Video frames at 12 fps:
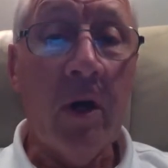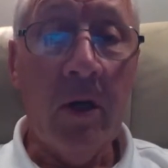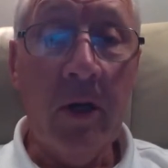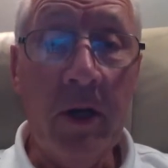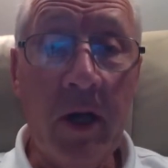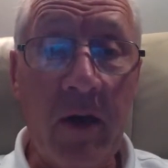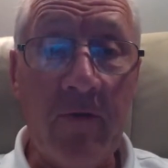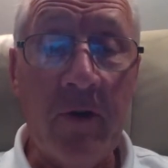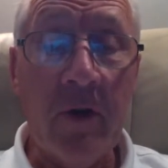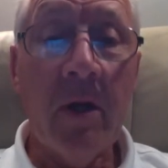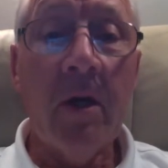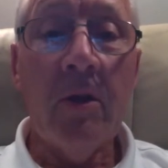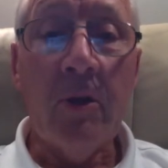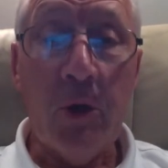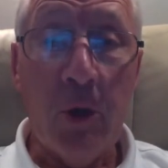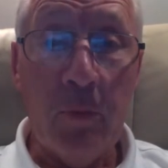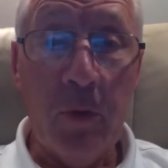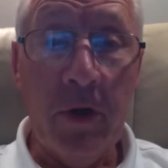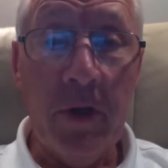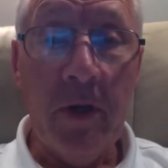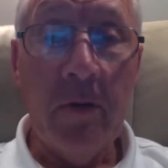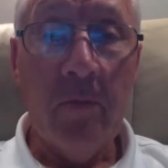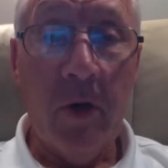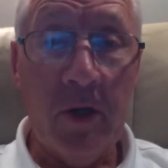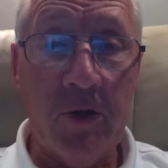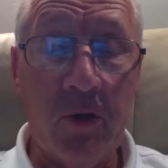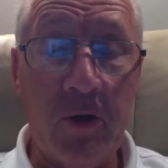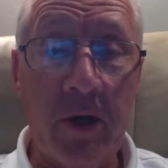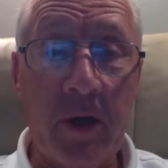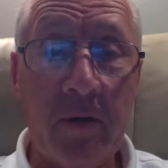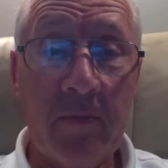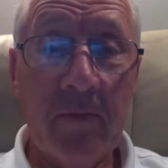a little effort that you put in by joining.